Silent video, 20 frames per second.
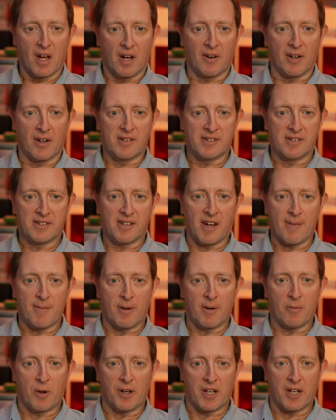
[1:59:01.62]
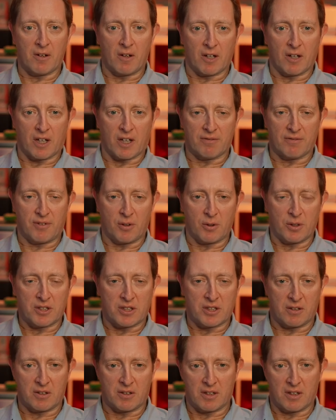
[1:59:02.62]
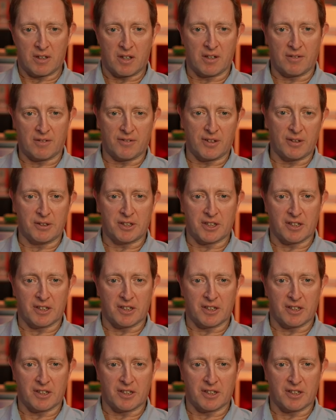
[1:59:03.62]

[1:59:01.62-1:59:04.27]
All right, Simon, what are you looking forward to in the in the future?